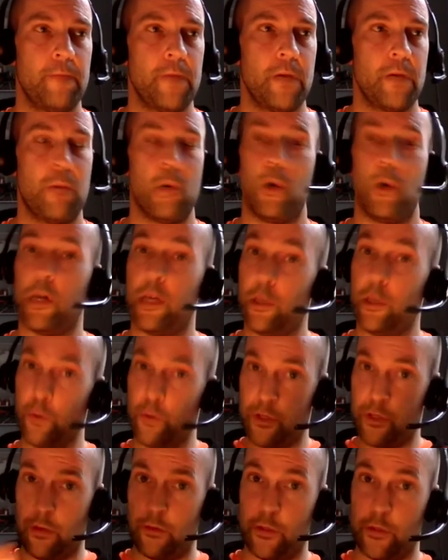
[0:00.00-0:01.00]
But he
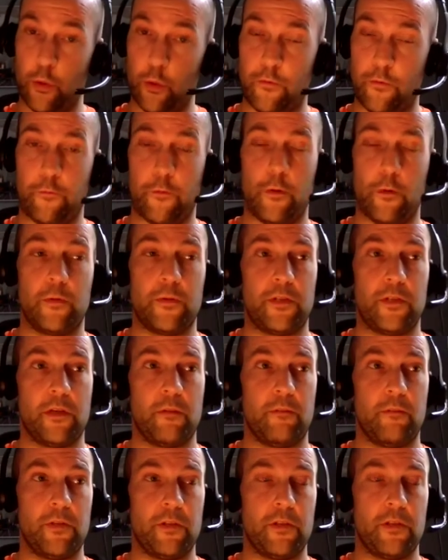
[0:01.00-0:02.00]
also talked through
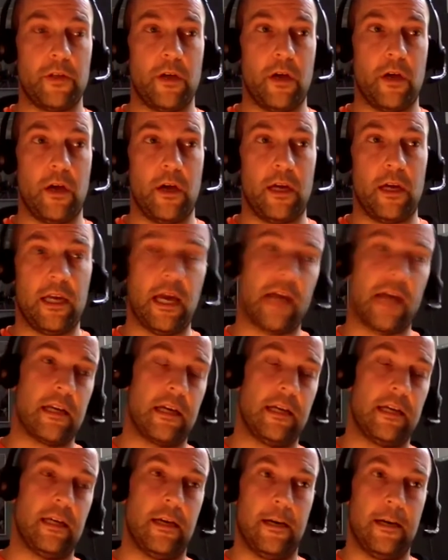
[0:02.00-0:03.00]
he had
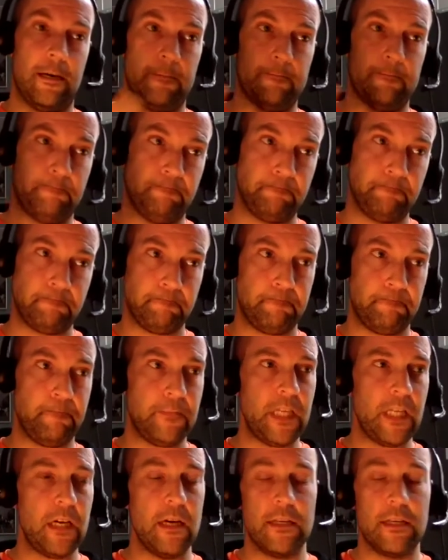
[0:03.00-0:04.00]
a
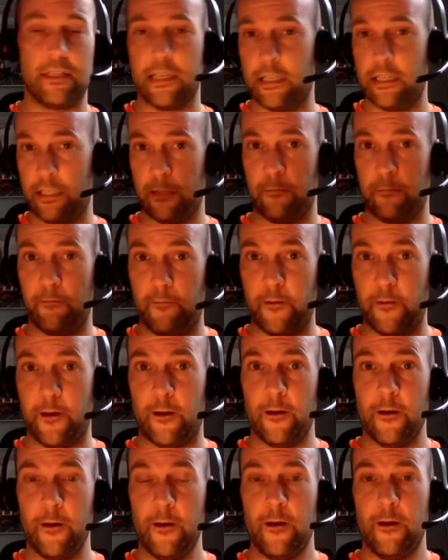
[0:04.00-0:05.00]
system
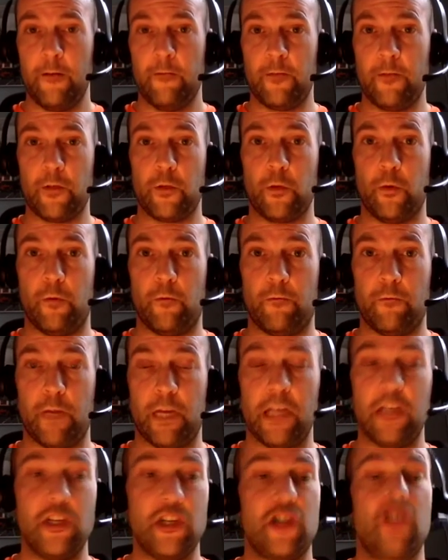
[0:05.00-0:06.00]
for sort of
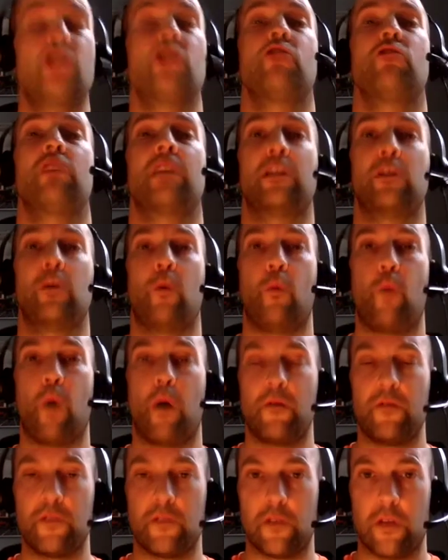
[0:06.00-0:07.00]
ensuring that
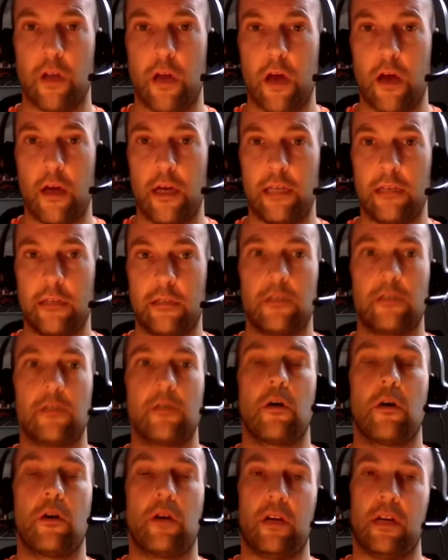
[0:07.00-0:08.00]
one's learning does
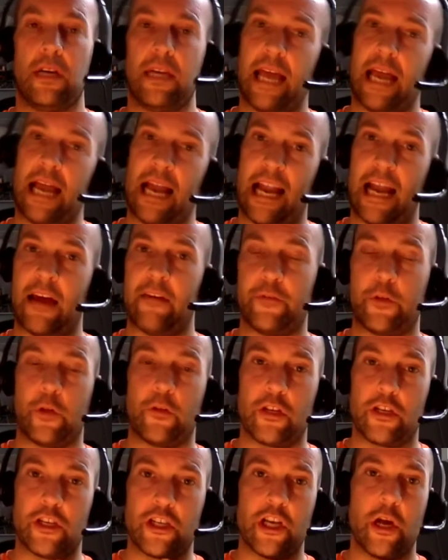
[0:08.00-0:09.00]
not get left on
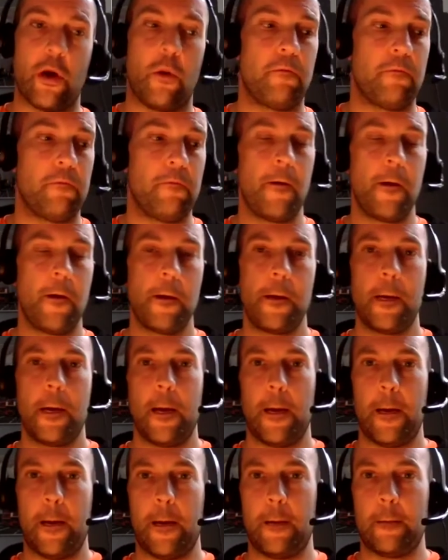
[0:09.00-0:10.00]
the shelf.
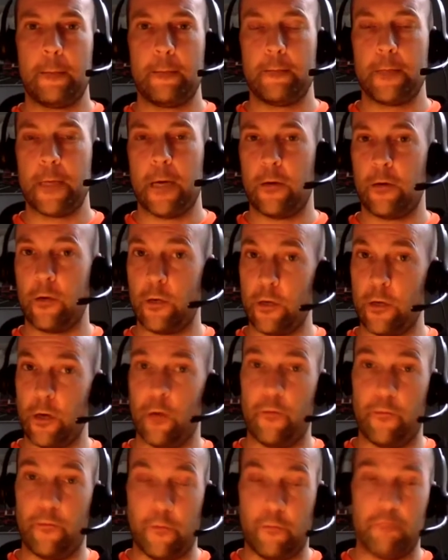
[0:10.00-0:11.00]
And I
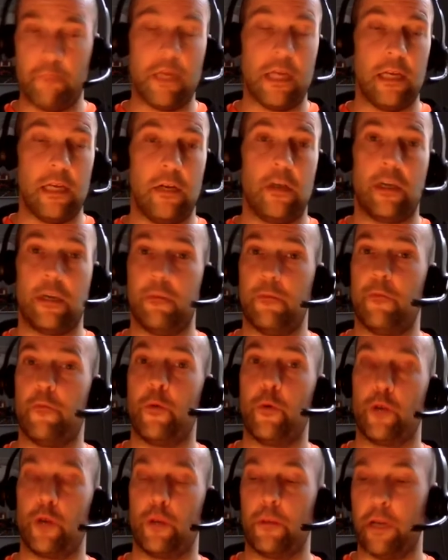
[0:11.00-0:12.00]
know for me, looking
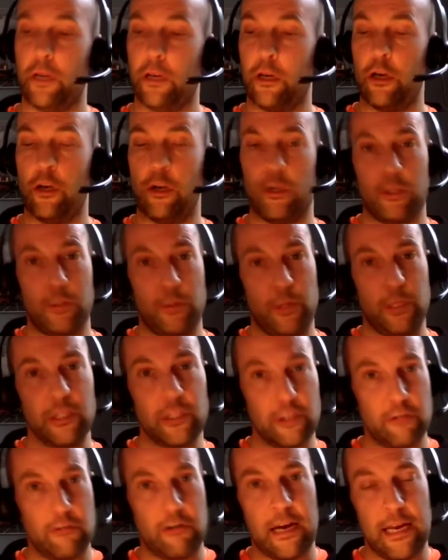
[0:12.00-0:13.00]
forward, I'm going to look to
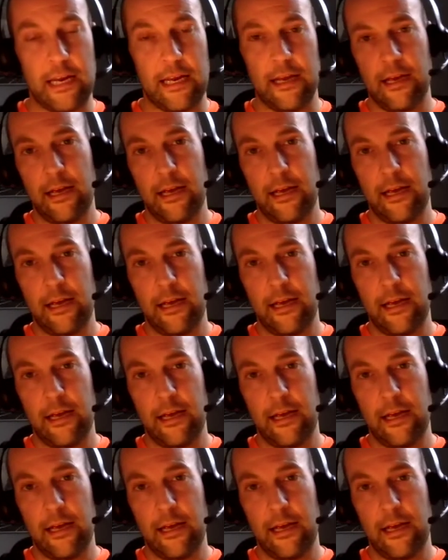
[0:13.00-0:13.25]
integrate